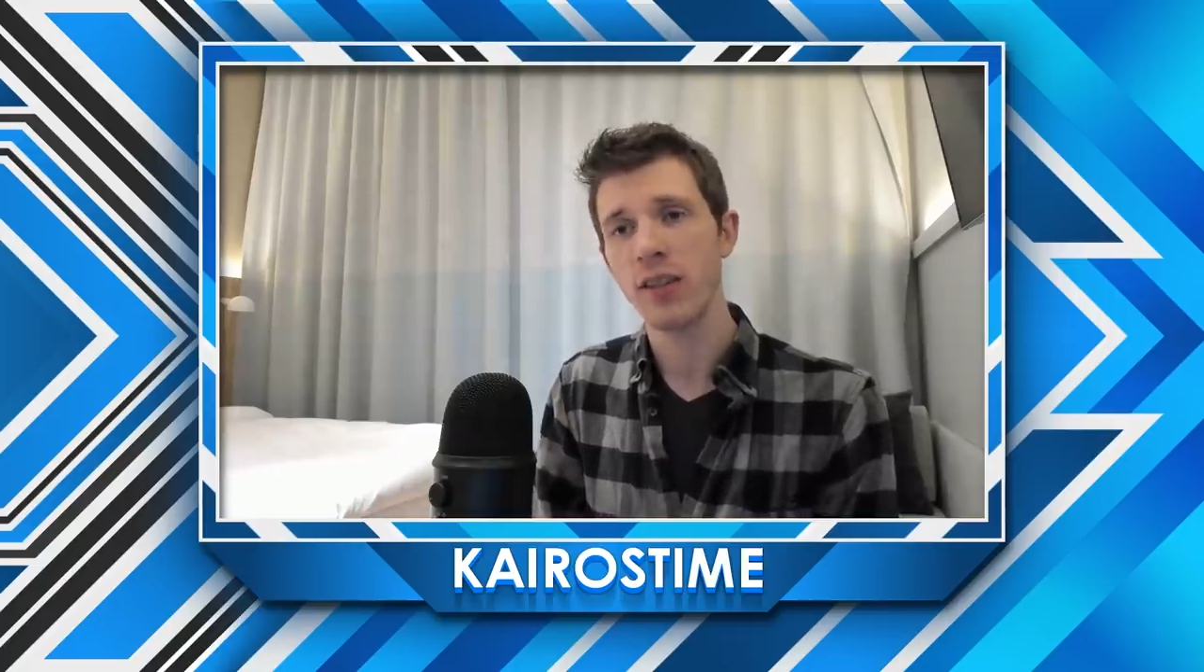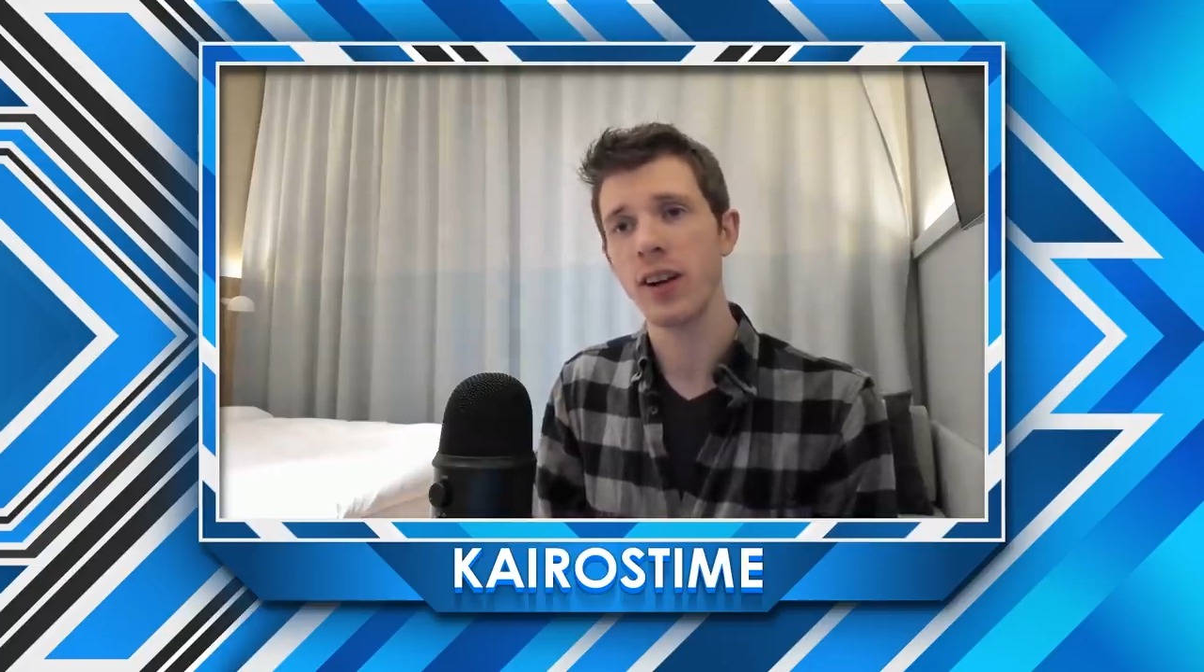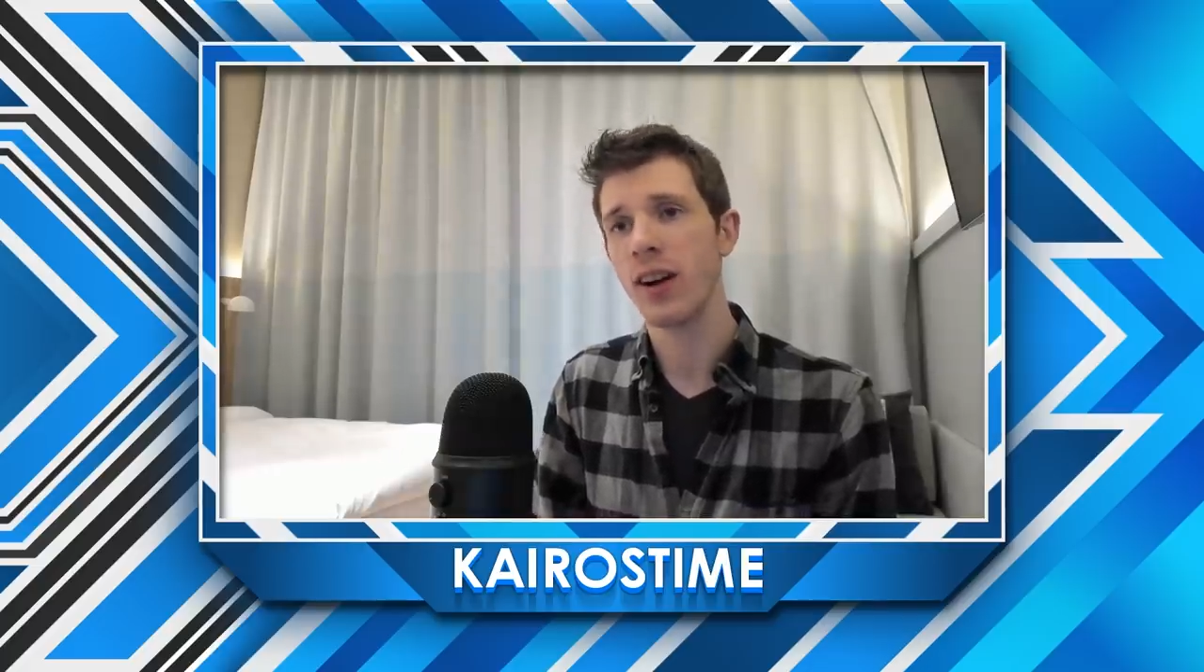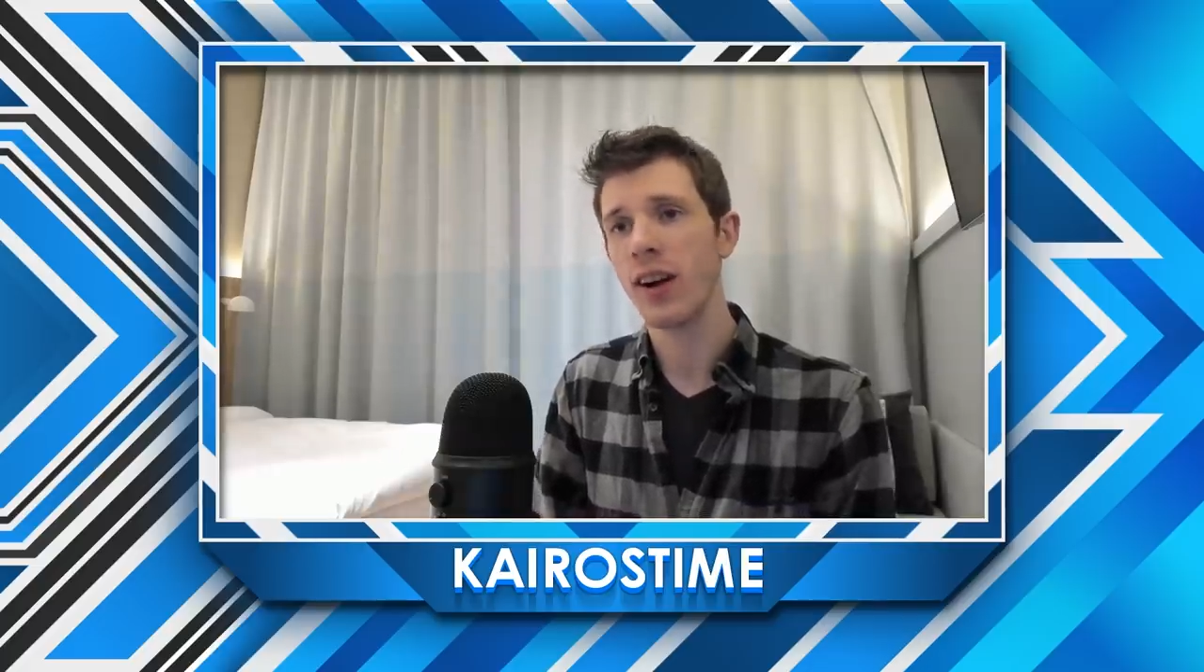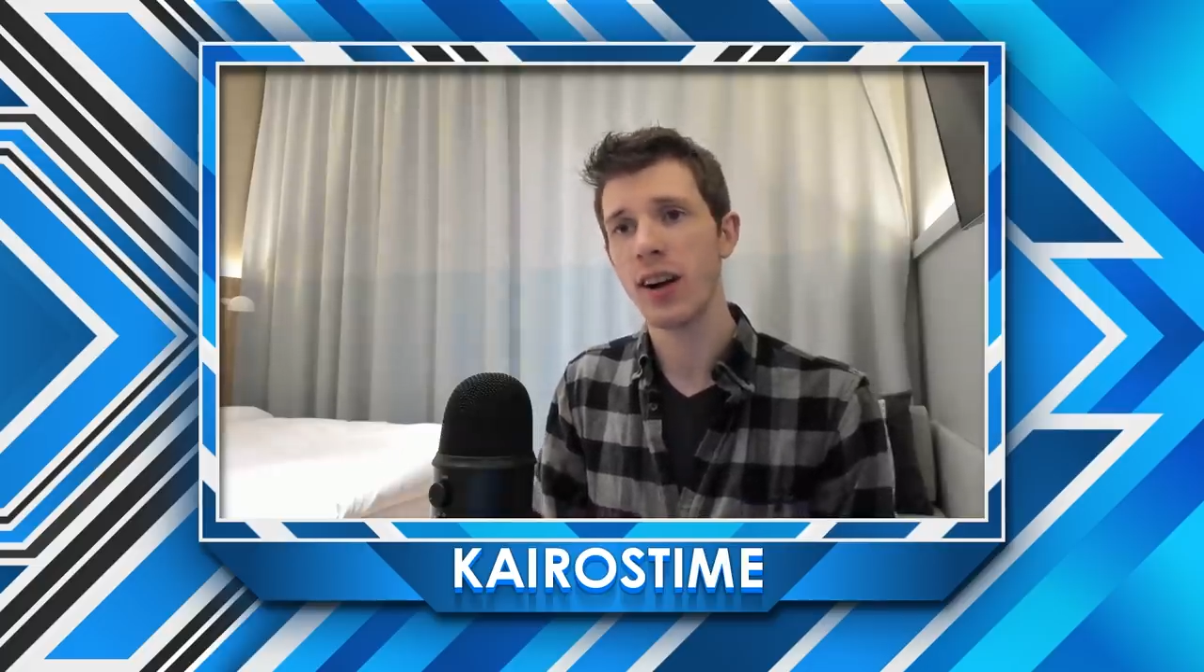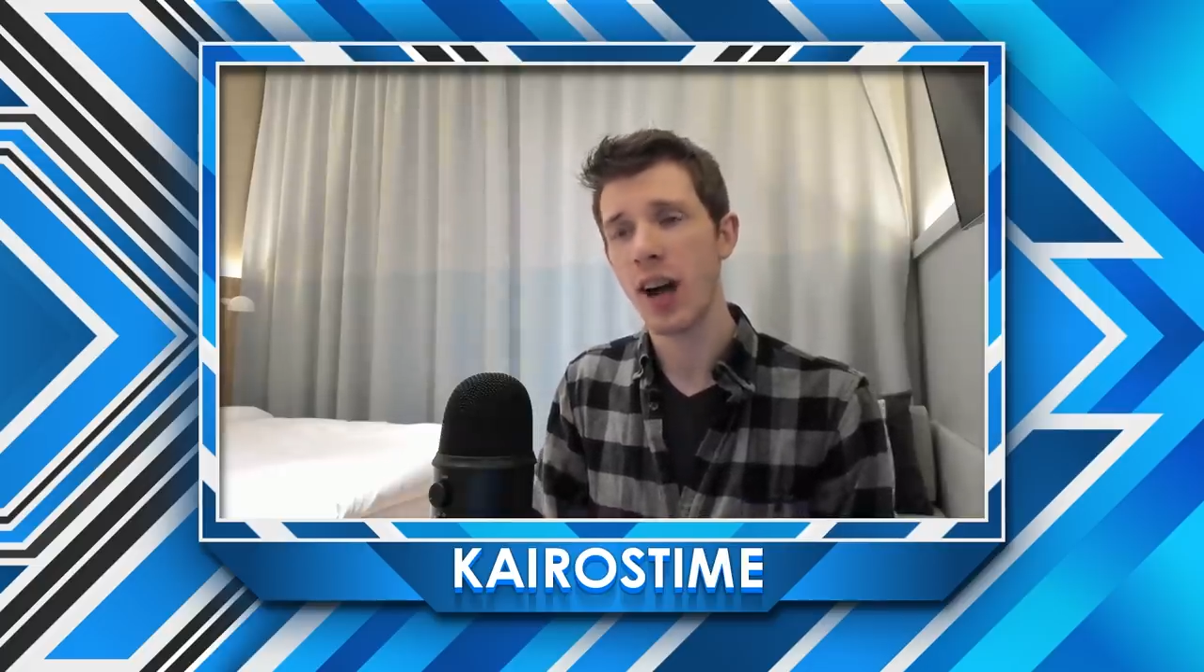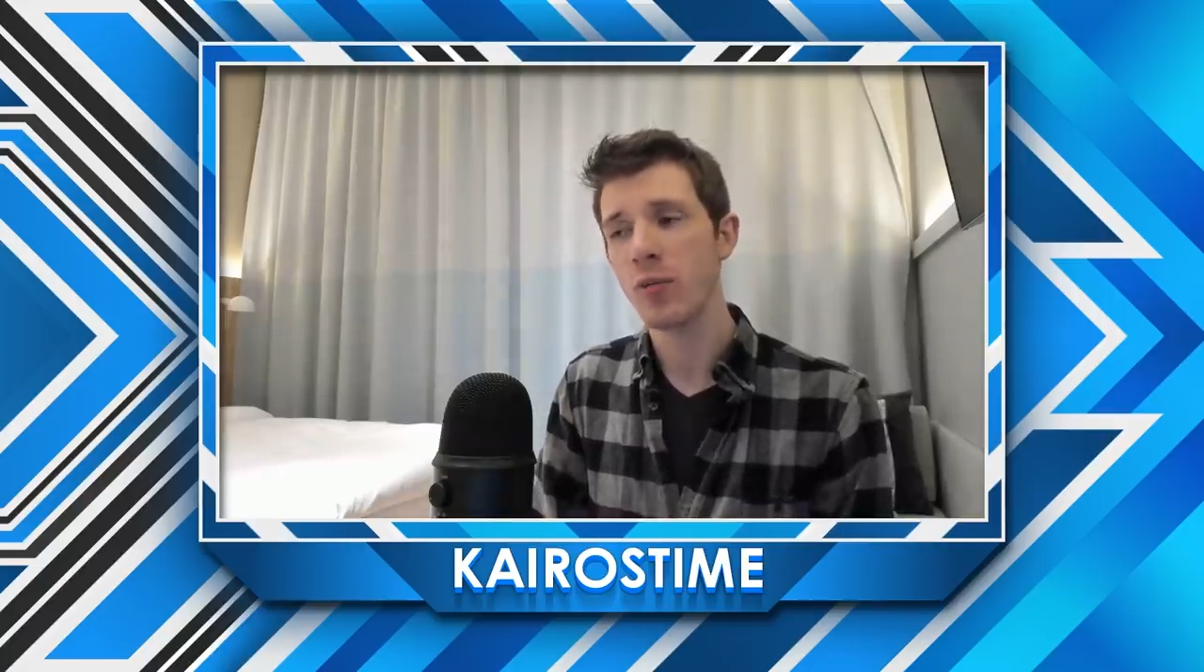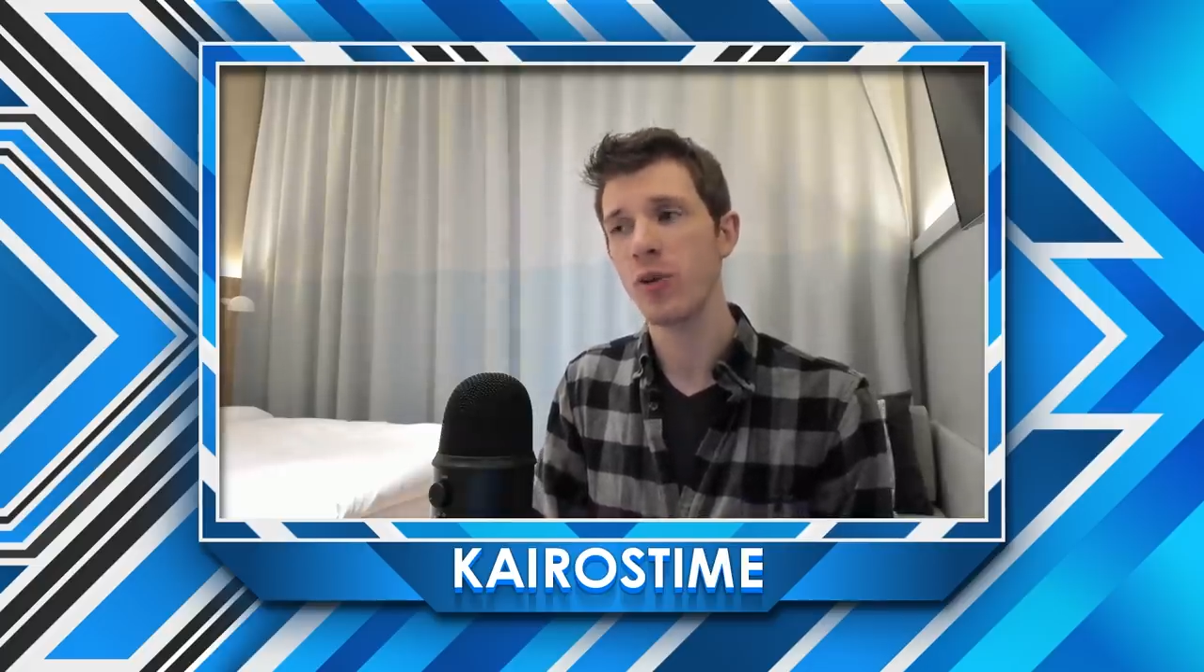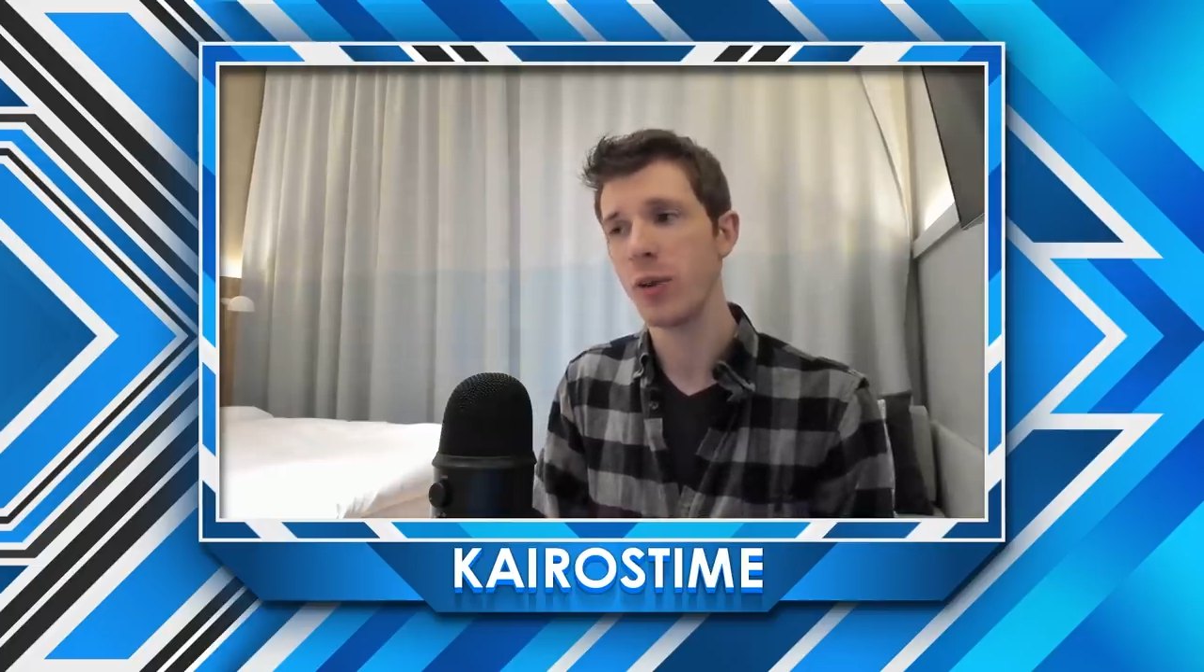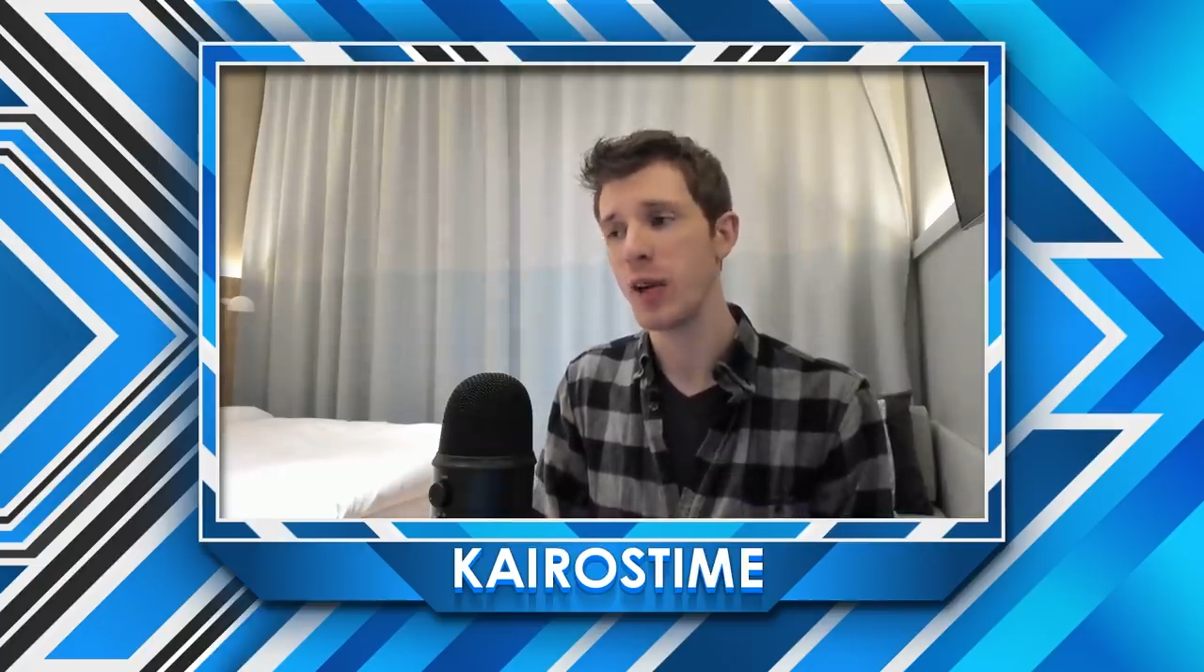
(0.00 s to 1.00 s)
there are a
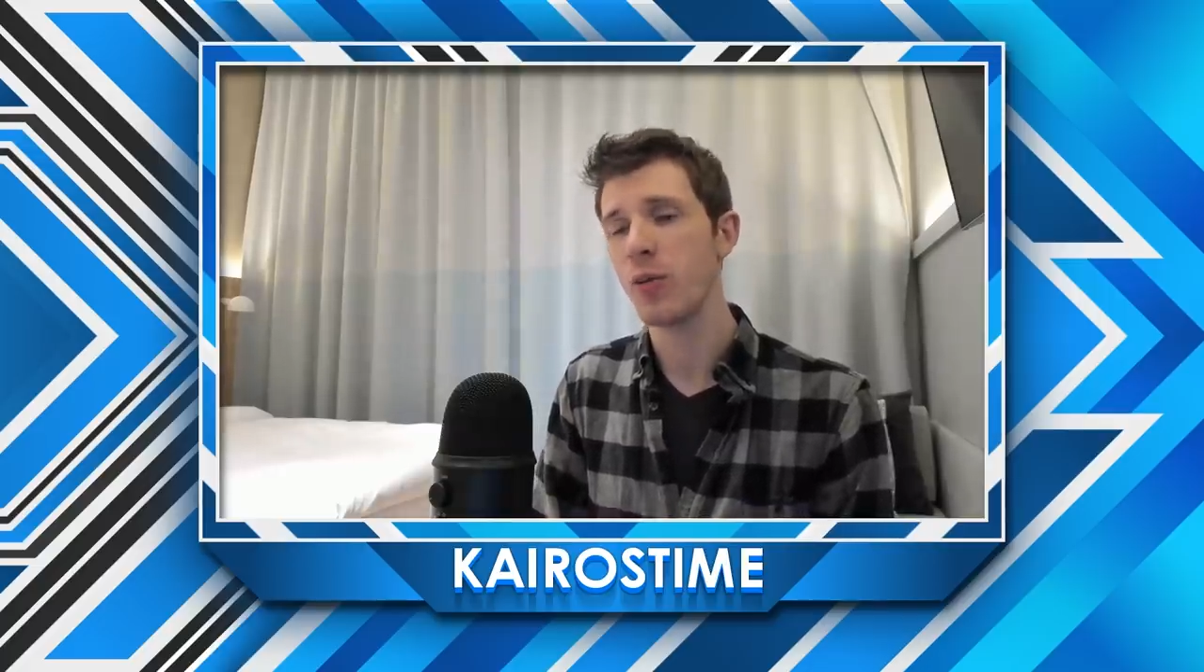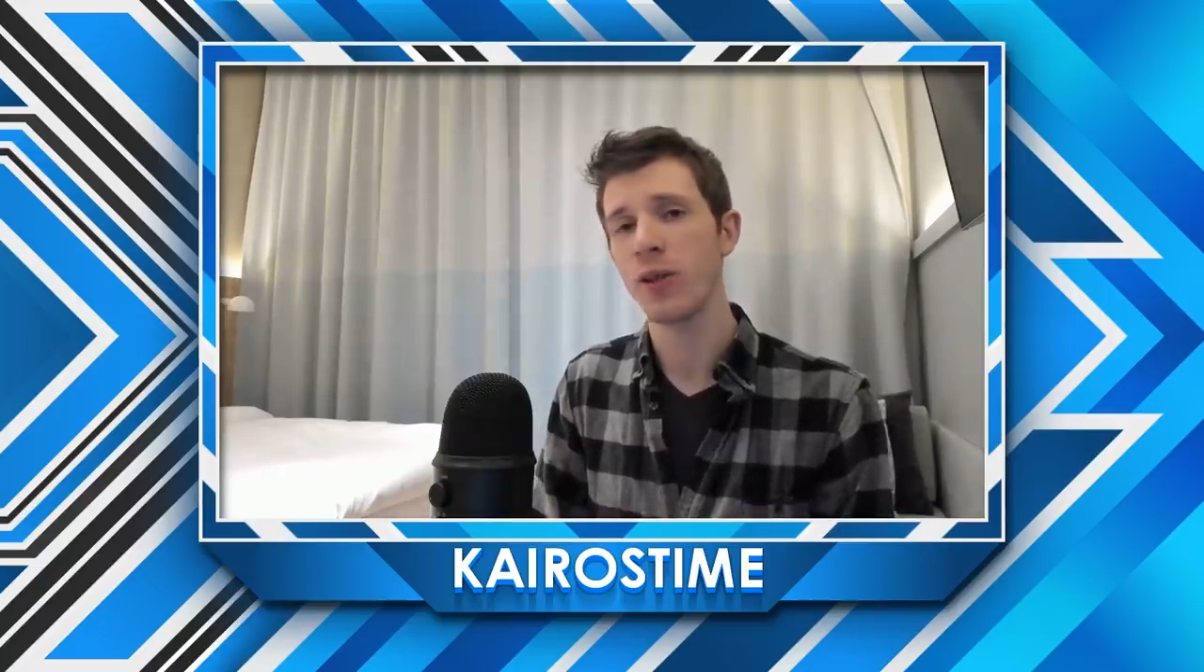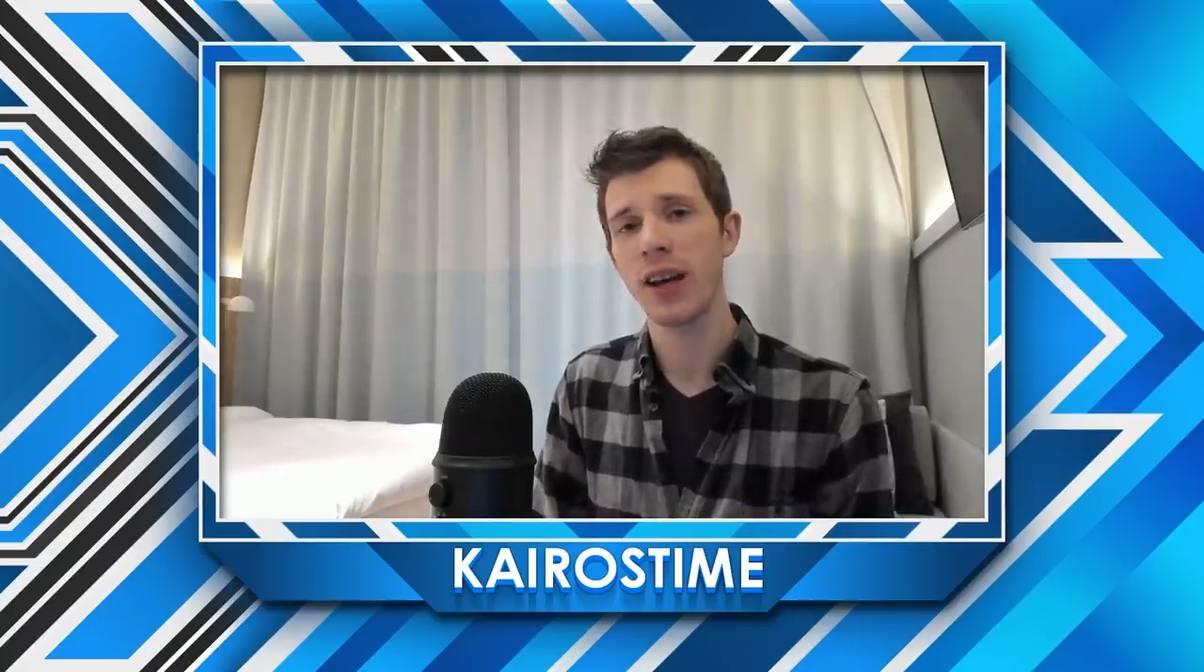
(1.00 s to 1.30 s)
couple people